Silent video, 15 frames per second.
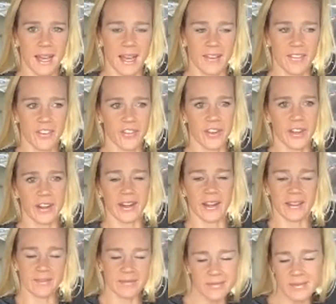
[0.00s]
I feel
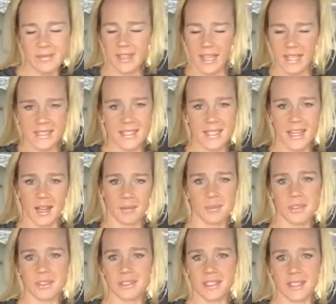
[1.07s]
very, like I said,
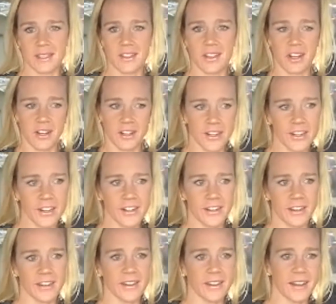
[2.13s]
humbled and honored
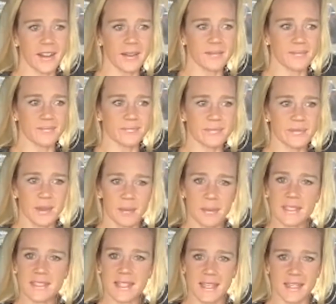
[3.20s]
and, um, I'm
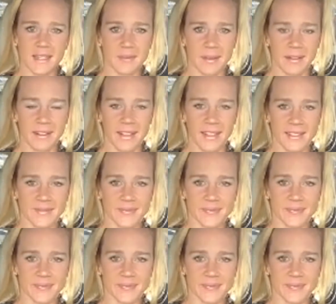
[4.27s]
excited about it